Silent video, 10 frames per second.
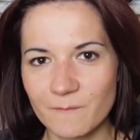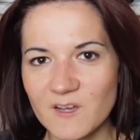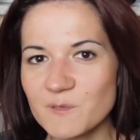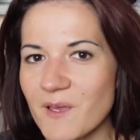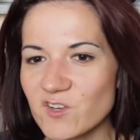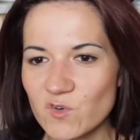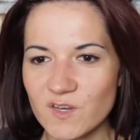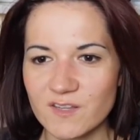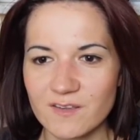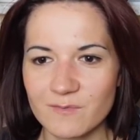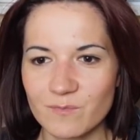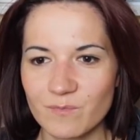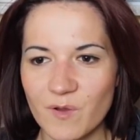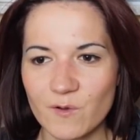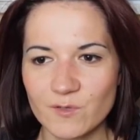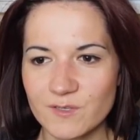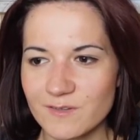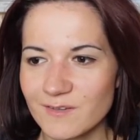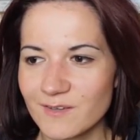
especially that post